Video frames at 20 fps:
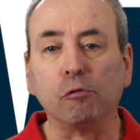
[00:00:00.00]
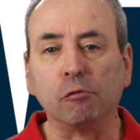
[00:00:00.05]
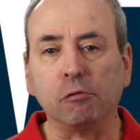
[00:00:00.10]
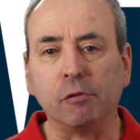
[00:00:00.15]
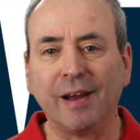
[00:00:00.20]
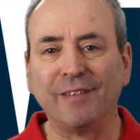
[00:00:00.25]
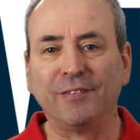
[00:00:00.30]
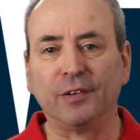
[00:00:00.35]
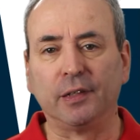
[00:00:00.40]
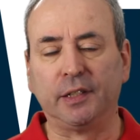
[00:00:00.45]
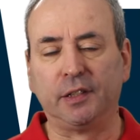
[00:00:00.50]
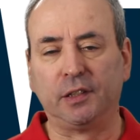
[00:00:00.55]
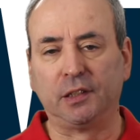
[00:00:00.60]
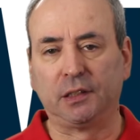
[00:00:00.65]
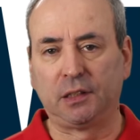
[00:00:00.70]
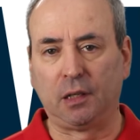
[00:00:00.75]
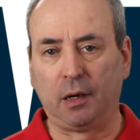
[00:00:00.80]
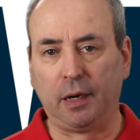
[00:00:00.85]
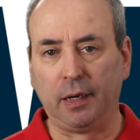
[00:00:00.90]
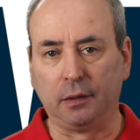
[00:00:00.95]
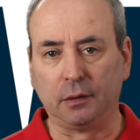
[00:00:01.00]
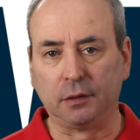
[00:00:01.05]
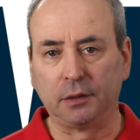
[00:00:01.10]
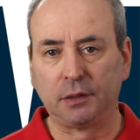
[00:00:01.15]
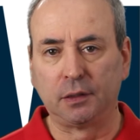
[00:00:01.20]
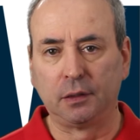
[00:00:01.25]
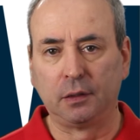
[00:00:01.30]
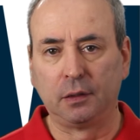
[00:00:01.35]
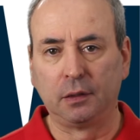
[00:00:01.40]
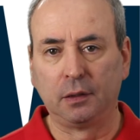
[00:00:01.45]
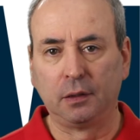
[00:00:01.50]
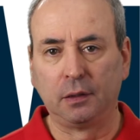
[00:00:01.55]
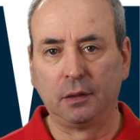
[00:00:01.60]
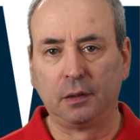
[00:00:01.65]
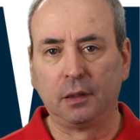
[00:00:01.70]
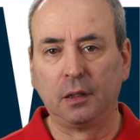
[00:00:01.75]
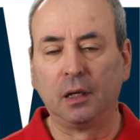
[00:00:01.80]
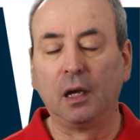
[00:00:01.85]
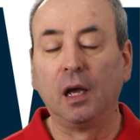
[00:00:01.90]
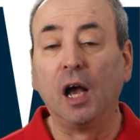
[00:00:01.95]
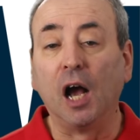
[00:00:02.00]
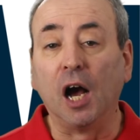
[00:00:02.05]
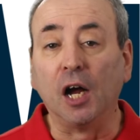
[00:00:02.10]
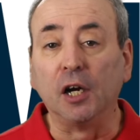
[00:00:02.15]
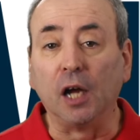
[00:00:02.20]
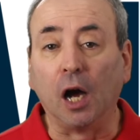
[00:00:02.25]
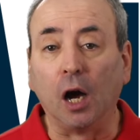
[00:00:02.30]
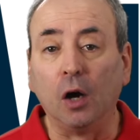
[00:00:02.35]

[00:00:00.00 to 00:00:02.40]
Revel in the silence. And